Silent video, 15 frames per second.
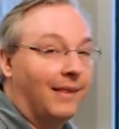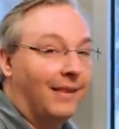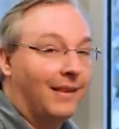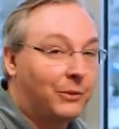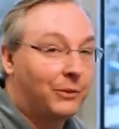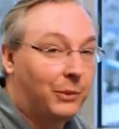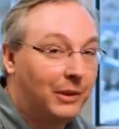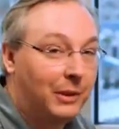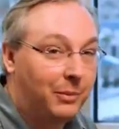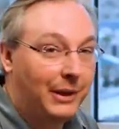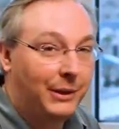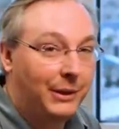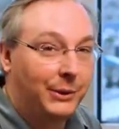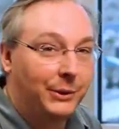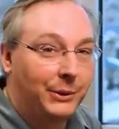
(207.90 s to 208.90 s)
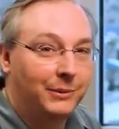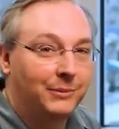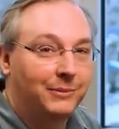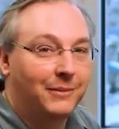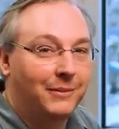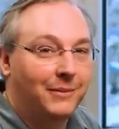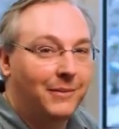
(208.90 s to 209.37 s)
It's really pretty cool.
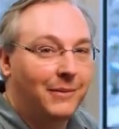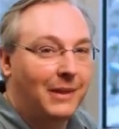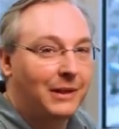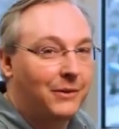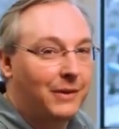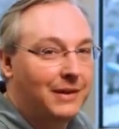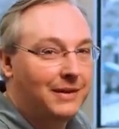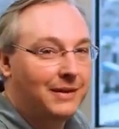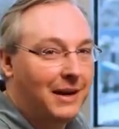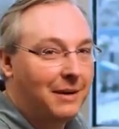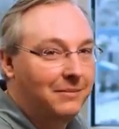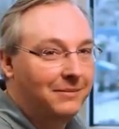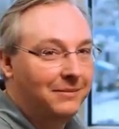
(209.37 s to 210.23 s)
Thanks for the time.